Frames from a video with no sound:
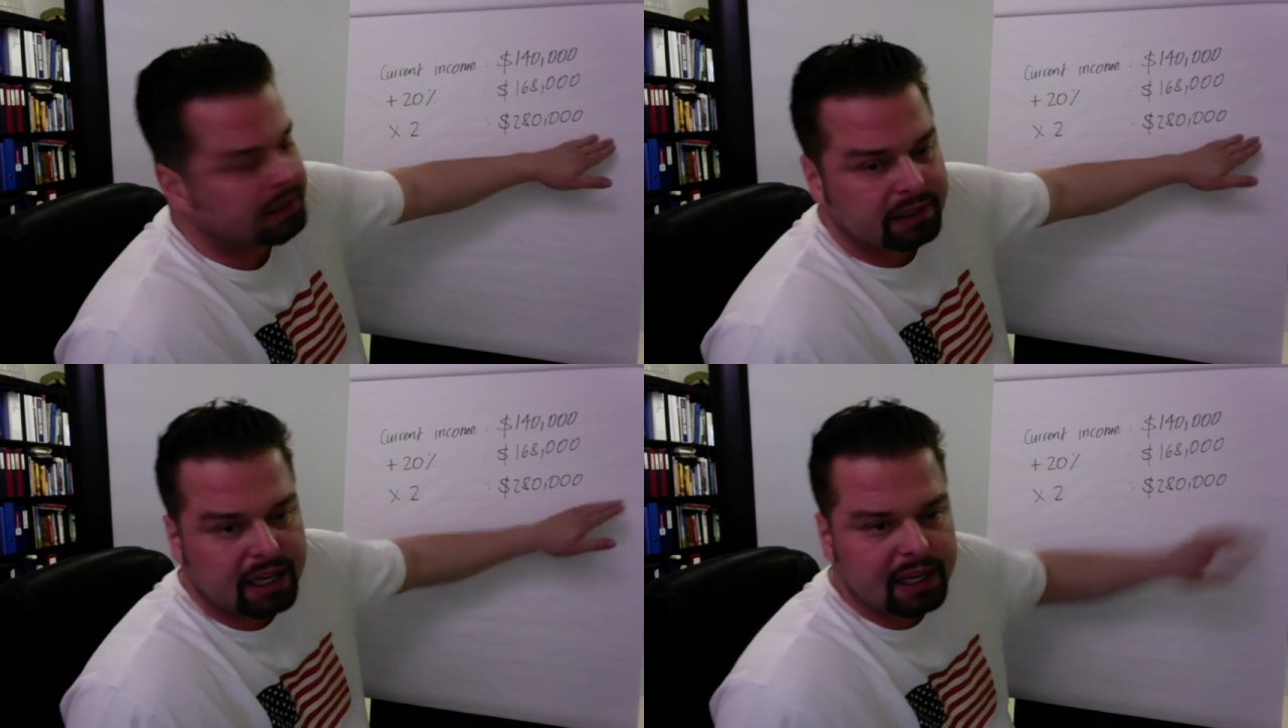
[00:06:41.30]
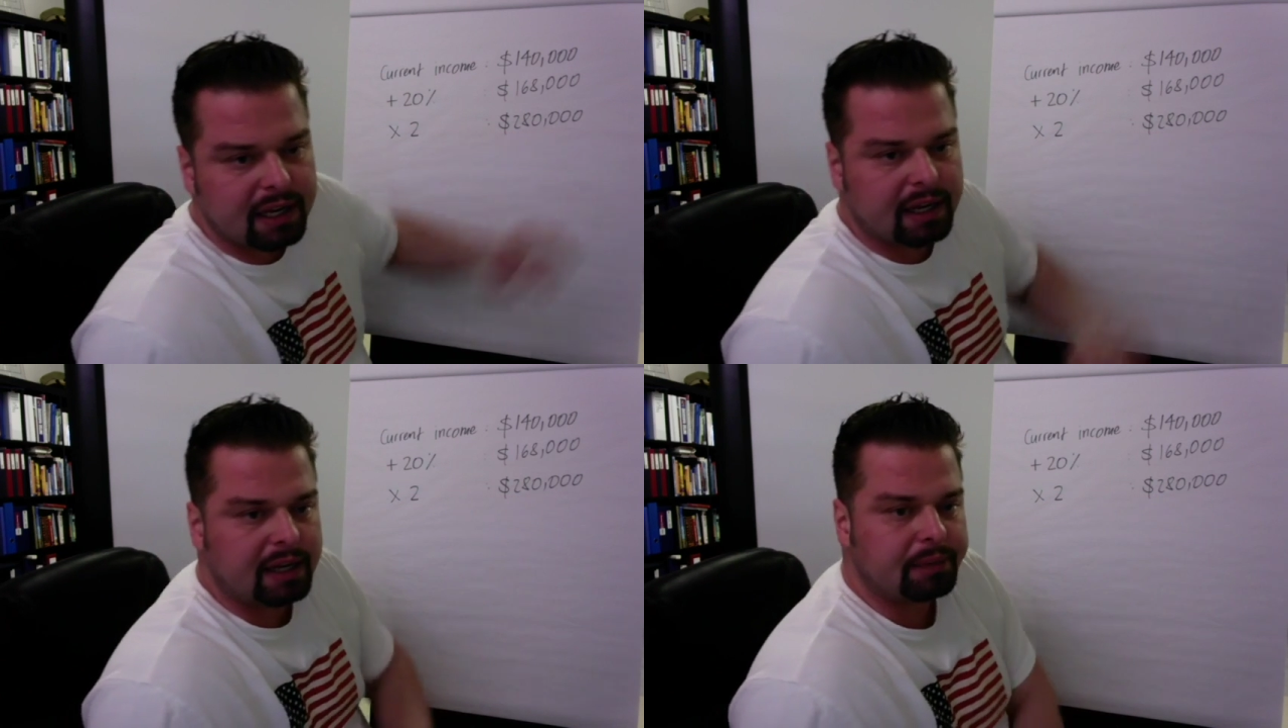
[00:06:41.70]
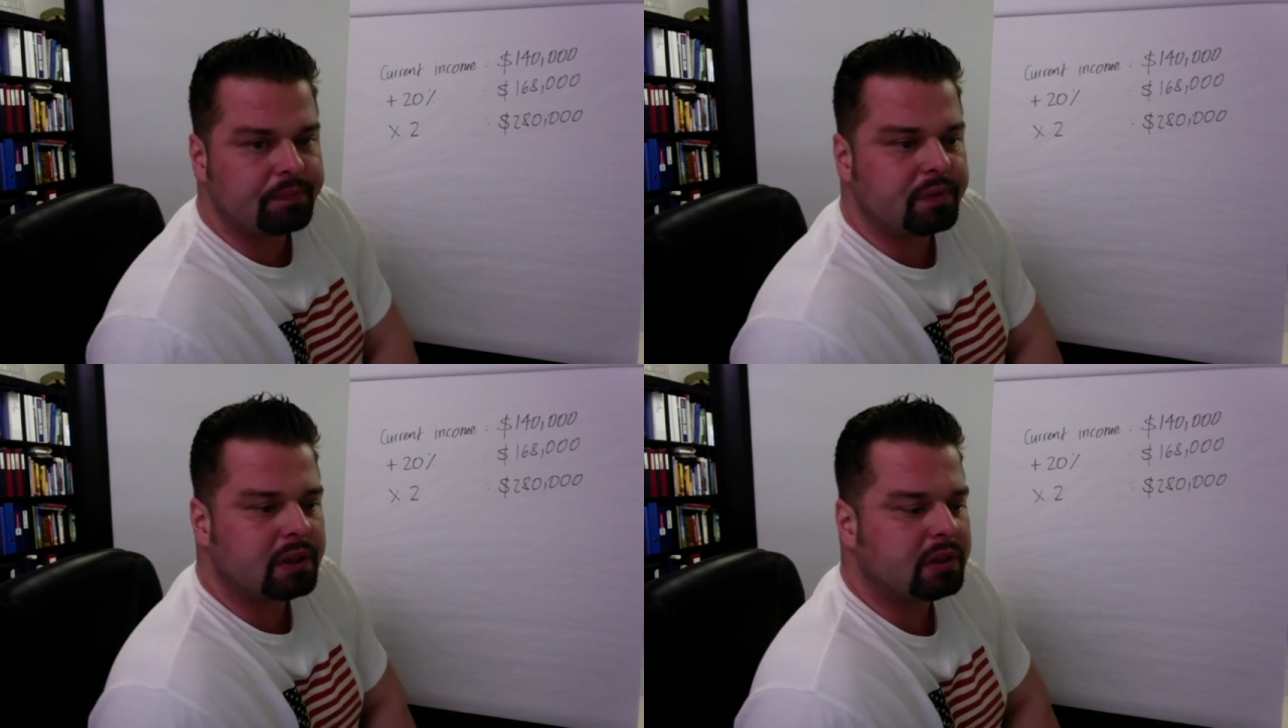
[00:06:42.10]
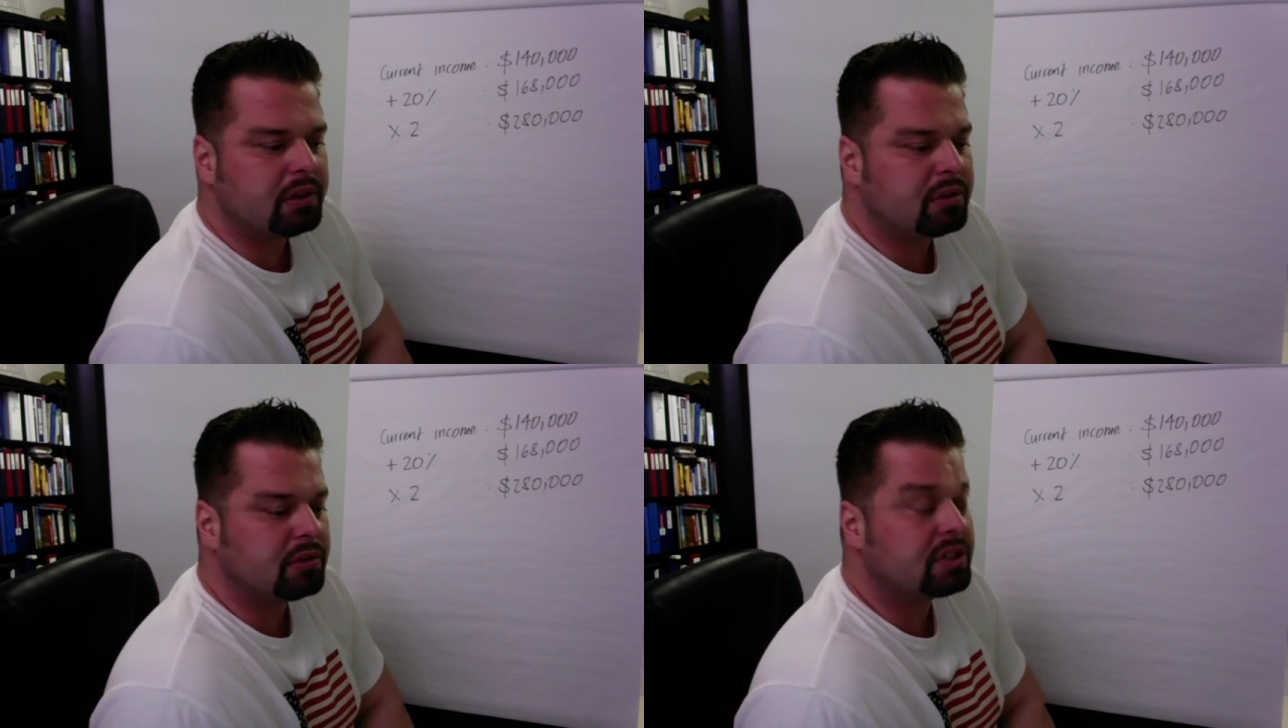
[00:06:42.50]
Then
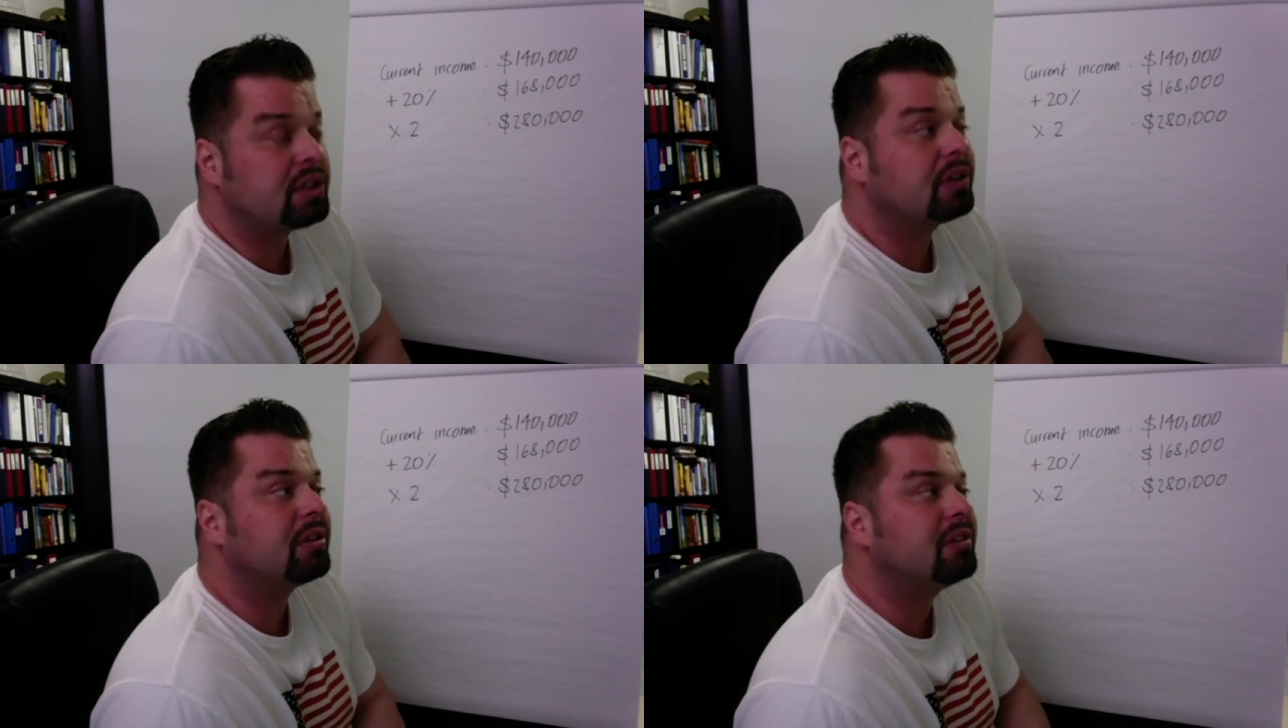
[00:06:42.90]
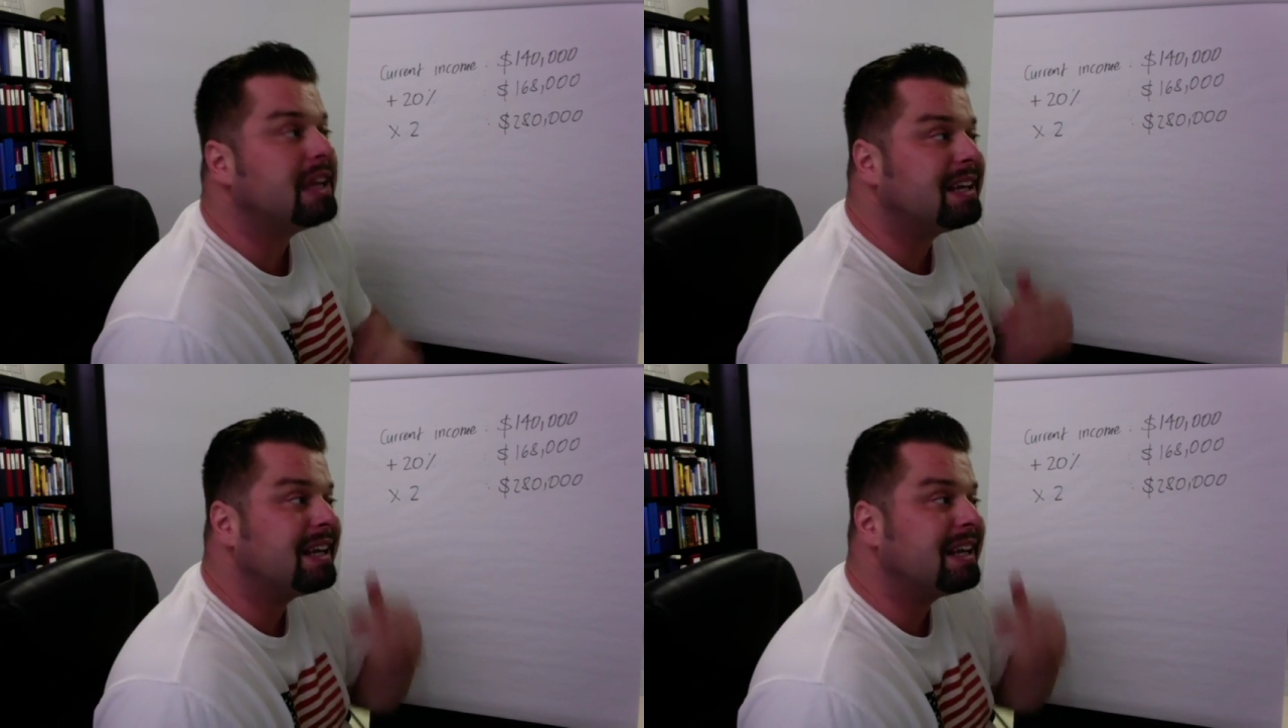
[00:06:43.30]
you start to think